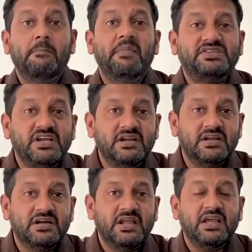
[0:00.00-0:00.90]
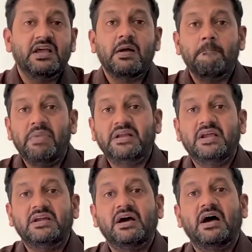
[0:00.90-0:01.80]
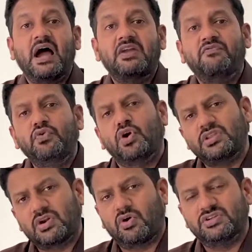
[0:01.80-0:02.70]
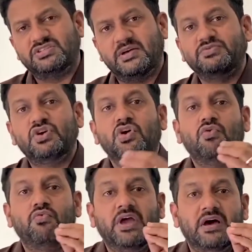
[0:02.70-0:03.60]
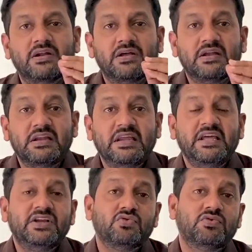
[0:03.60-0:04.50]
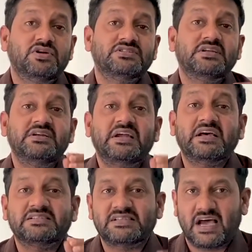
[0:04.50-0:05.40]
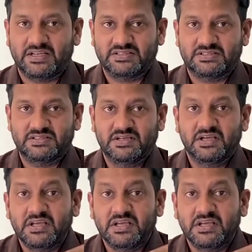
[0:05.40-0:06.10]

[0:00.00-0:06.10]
machine learning, big data, and few other concepts, we are leaning towards data science.